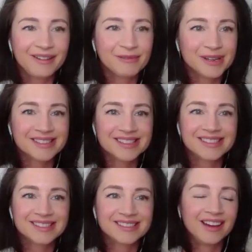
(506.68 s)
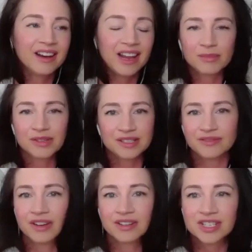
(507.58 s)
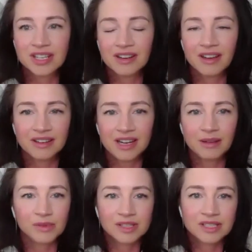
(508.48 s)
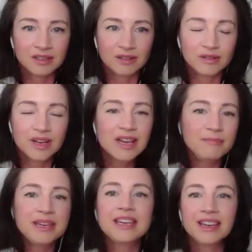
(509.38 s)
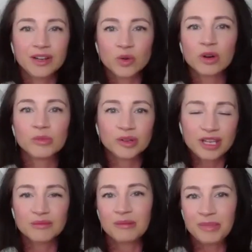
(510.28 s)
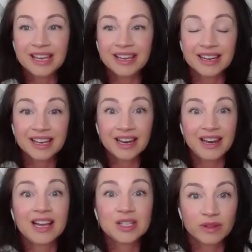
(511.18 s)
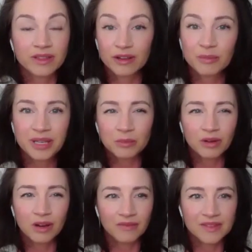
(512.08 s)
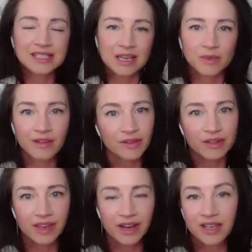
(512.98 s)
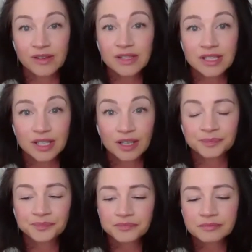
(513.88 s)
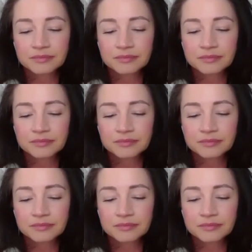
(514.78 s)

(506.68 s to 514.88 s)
I was unable to function, unable to be a normal human being and connect with other people on the same level that I used to.